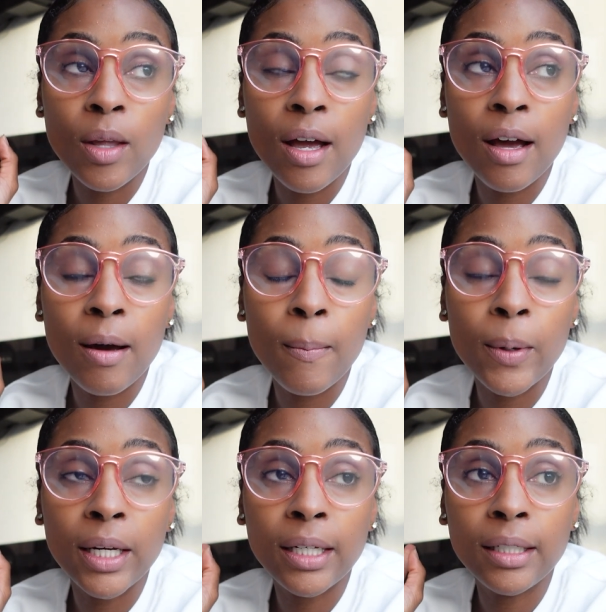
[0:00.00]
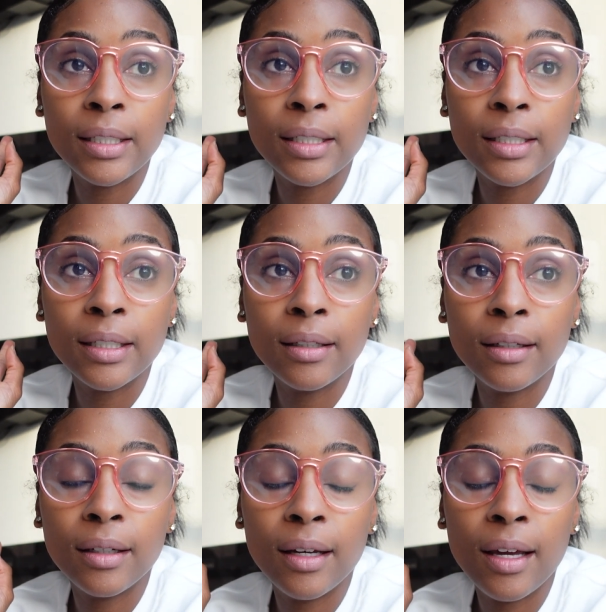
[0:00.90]
Um, but
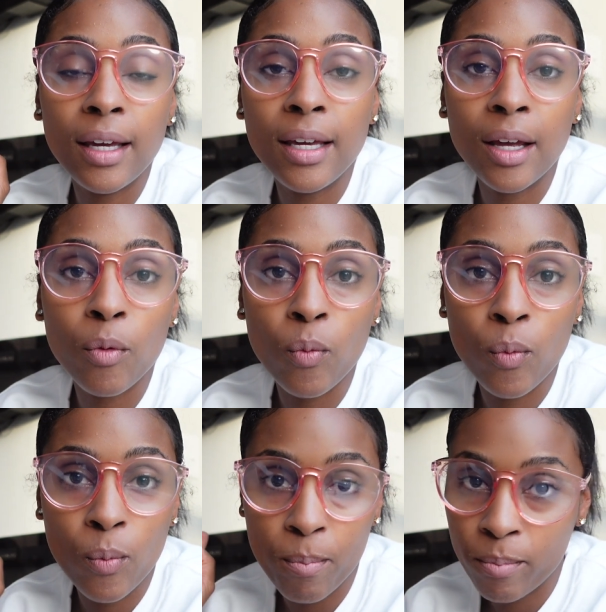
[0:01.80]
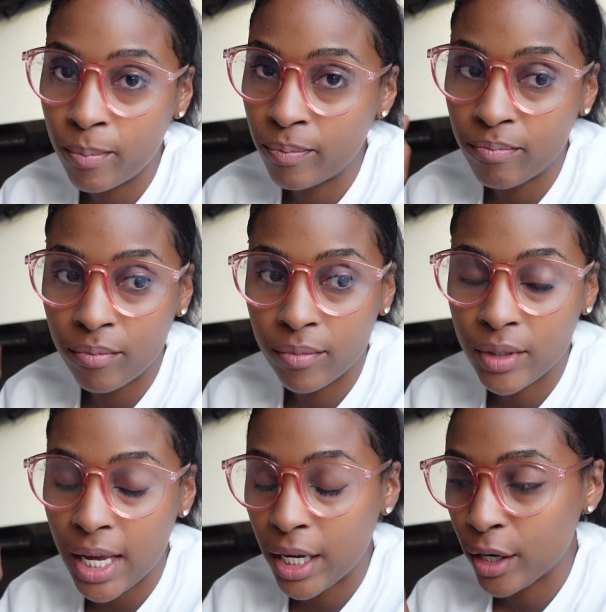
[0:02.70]
he can mm,
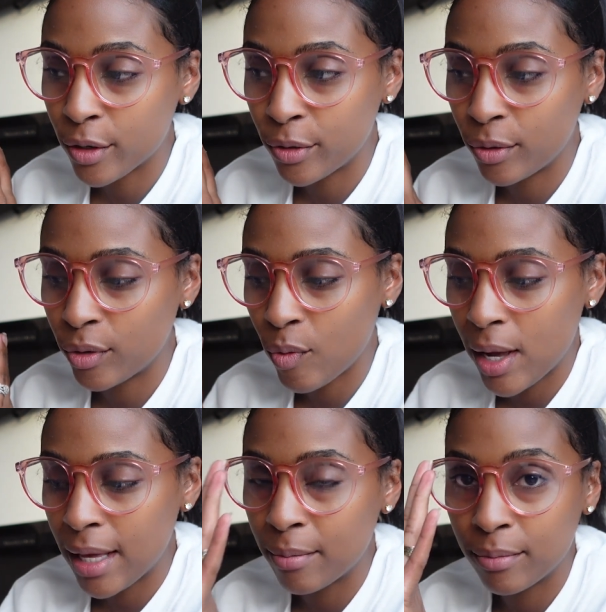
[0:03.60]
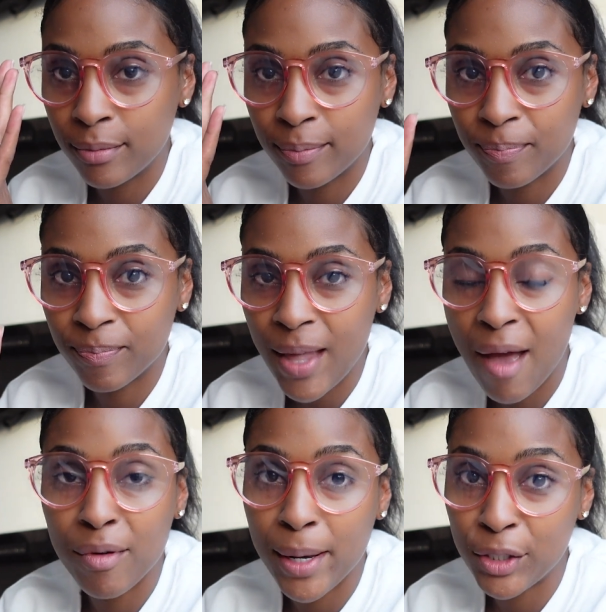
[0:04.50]
take care of Cruz while I'm
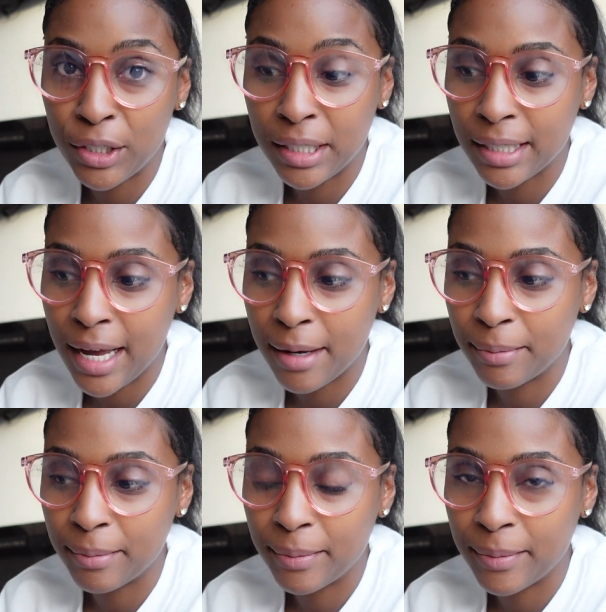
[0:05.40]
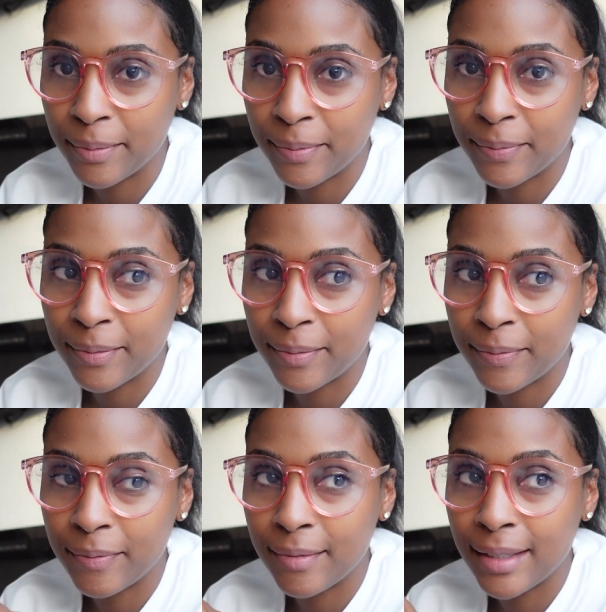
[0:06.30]
having my Jesus time.
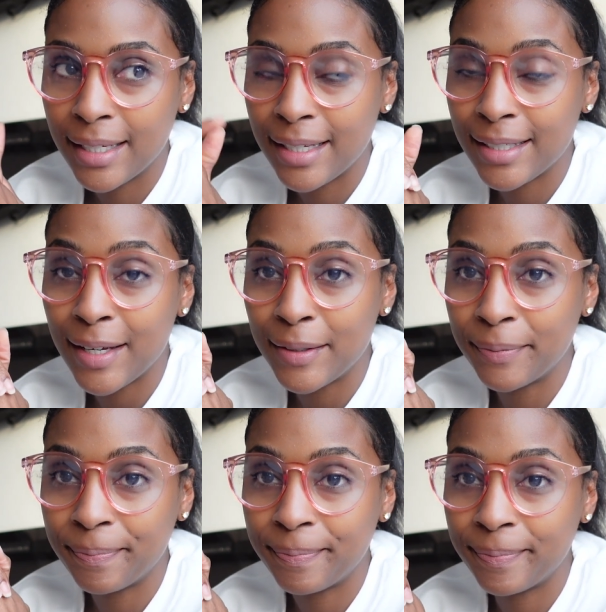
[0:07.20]
So.